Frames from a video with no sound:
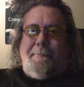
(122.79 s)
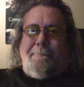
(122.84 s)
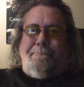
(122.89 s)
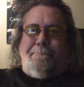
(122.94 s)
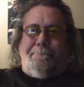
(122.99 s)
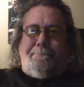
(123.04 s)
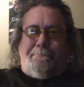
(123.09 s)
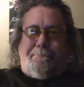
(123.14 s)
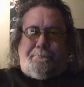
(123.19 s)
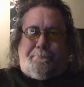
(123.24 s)

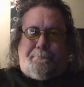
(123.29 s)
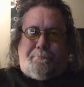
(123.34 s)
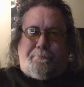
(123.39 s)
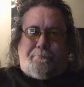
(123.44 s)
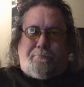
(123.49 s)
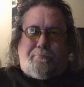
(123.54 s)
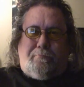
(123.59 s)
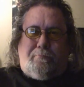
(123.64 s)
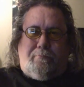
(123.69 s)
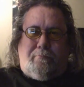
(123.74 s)
um,
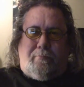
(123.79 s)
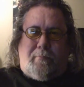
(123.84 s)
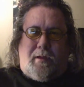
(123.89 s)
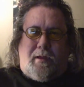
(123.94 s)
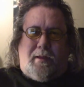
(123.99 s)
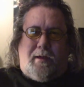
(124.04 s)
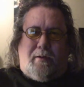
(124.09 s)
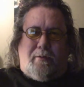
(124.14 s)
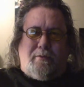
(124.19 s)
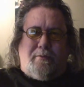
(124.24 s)

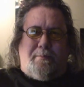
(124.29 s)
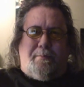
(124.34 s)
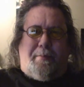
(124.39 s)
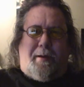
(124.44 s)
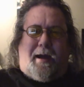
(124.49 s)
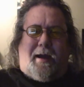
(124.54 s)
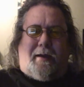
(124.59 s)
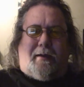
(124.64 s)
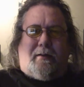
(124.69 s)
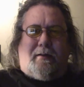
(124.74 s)
that was
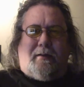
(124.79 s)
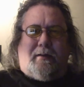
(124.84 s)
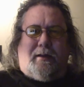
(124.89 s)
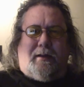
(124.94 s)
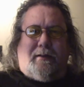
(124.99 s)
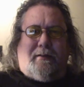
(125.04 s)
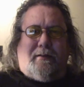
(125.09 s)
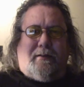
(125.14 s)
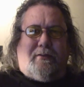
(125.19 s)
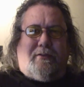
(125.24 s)
back
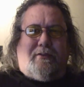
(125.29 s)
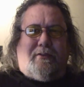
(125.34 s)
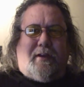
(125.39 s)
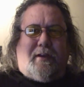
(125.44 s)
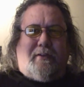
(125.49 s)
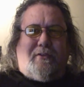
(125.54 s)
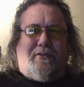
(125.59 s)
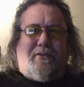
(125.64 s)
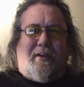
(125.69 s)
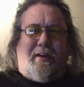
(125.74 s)
in the
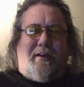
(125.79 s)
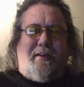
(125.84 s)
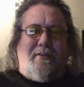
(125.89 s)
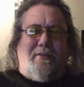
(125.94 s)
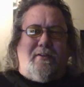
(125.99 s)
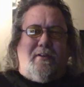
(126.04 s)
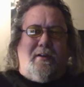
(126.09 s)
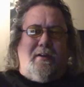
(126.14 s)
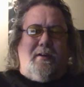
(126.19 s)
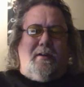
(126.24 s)

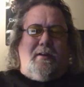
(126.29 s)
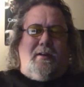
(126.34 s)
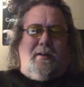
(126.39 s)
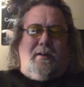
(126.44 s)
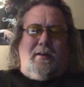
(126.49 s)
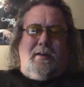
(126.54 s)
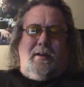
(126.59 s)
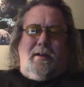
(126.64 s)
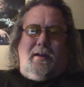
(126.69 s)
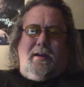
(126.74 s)
'60s,
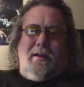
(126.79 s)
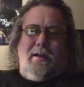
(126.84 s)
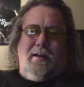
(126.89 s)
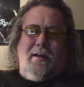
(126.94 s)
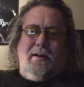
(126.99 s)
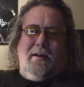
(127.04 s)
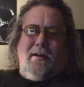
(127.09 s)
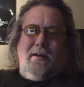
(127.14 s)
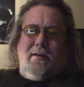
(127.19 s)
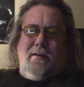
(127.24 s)

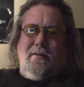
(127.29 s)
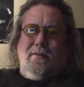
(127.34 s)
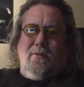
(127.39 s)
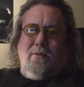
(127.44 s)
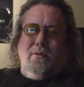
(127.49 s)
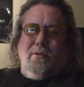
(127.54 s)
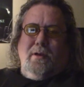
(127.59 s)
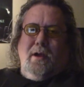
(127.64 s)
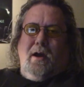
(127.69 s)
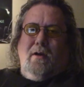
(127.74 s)
and uh,
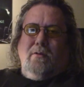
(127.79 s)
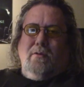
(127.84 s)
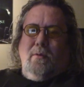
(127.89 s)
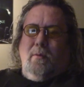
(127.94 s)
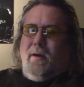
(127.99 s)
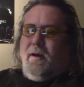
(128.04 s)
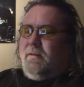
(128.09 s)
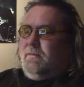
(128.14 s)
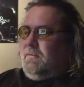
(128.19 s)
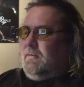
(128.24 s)
all the older
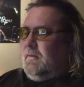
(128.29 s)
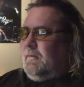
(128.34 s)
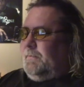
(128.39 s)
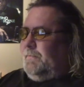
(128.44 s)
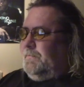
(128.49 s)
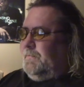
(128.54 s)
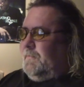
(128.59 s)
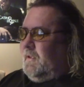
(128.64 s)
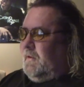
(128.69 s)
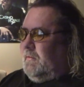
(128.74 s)
ones,
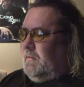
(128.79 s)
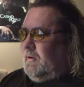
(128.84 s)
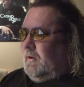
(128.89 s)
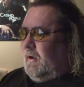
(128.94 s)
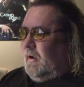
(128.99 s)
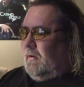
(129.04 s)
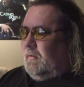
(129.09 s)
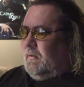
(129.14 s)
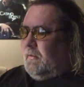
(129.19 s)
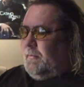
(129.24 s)
they were a
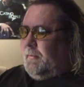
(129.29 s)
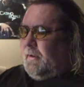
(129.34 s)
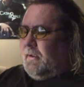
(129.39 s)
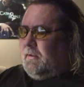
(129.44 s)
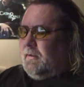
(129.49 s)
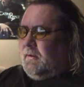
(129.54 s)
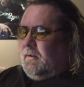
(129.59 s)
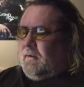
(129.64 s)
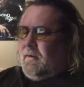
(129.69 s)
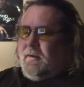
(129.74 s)
lot older than
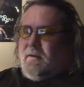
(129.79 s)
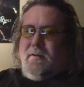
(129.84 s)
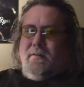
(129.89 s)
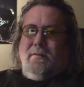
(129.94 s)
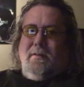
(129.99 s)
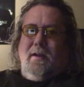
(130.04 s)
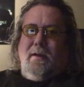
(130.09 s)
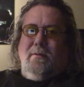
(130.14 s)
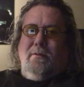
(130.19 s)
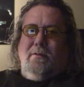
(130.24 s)
me.
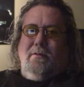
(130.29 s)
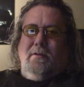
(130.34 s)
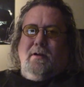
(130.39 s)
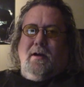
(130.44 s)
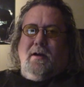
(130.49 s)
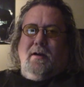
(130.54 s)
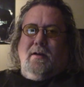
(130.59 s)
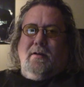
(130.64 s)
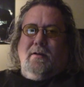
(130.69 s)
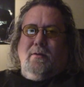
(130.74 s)
They were
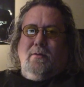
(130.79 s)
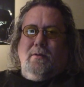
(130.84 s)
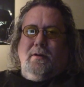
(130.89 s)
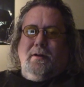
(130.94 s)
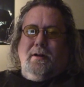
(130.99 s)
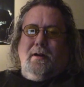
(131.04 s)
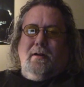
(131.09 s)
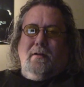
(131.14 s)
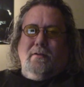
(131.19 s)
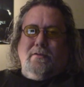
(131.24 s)
uh, all
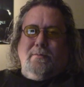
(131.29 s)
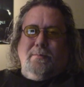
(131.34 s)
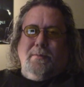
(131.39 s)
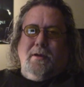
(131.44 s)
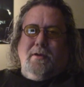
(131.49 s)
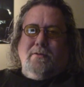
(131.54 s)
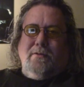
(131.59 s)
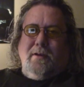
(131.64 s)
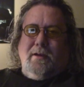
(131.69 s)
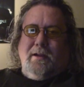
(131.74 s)
into lots of
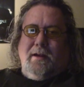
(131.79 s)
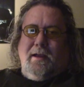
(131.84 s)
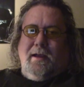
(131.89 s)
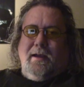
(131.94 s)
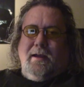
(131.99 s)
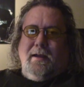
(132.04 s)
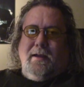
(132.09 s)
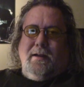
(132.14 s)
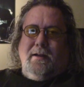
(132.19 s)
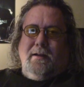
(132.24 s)
music and
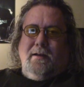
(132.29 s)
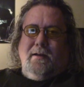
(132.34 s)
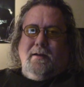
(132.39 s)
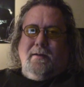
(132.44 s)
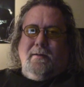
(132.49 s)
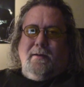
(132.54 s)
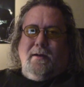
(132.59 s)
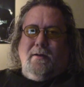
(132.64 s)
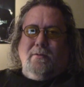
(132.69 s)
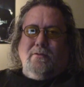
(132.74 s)
that, and
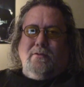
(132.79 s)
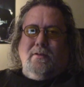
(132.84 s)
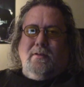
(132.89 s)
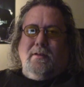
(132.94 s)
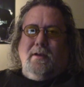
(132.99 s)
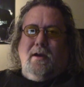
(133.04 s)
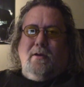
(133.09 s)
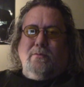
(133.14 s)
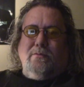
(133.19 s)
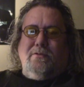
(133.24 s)
uh, that was
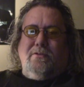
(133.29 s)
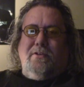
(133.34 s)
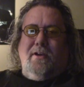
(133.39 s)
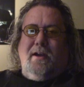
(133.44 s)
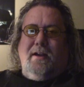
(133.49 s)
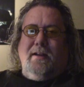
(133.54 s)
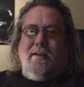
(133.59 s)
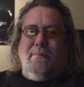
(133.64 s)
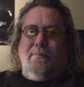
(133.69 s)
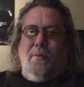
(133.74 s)
the old
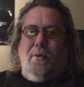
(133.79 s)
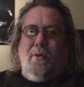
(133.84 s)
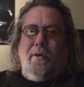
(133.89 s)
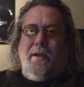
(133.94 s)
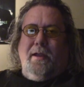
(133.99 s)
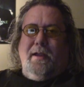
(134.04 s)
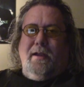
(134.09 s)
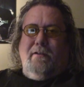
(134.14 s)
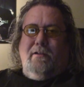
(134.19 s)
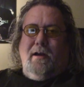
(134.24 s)
Teddy
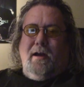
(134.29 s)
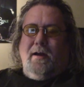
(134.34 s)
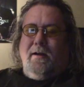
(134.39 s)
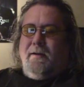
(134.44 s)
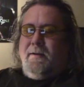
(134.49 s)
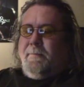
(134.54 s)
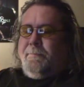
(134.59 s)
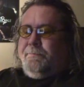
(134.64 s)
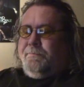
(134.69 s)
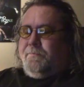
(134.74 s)
Boy era.
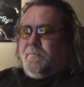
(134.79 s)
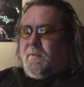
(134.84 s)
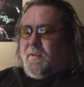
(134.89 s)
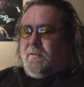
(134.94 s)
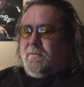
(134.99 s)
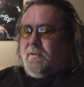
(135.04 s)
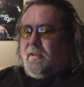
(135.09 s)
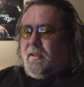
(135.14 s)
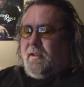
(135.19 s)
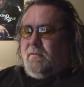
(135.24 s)

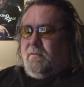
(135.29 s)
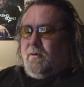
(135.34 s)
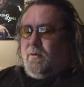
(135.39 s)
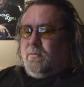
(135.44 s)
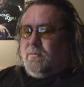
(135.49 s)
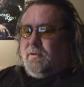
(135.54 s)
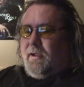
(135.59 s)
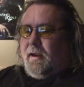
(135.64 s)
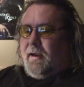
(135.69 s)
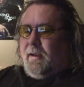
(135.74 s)
So they were
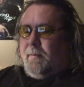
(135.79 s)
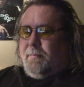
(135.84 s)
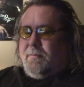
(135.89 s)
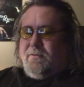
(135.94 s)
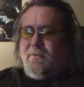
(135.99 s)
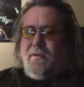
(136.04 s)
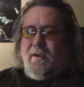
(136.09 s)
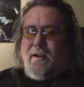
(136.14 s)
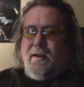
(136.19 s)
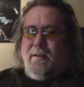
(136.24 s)
all done up
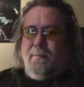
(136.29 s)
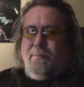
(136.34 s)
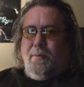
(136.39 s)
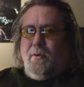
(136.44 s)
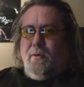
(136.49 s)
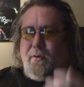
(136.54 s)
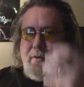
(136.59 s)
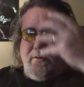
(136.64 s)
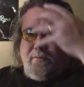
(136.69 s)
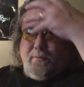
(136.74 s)
as teddy
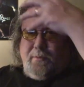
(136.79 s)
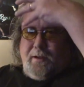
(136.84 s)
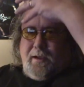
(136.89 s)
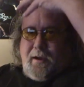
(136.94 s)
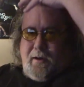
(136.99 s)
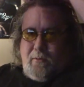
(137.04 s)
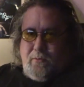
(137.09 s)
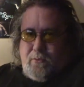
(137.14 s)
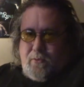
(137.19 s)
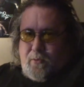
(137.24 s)
boys with the
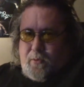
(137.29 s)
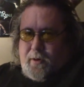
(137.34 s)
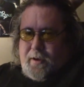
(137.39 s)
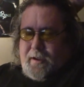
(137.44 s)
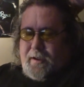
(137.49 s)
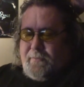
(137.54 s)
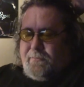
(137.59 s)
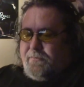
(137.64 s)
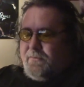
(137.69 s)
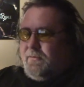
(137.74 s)
old
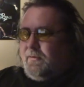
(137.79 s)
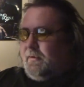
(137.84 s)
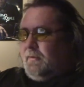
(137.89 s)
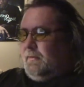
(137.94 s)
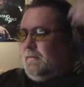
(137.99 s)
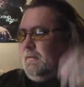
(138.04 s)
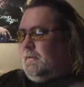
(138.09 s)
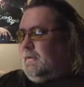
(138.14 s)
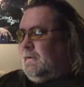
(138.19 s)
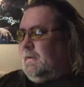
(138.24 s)
quiffs
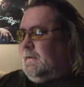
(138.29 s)
and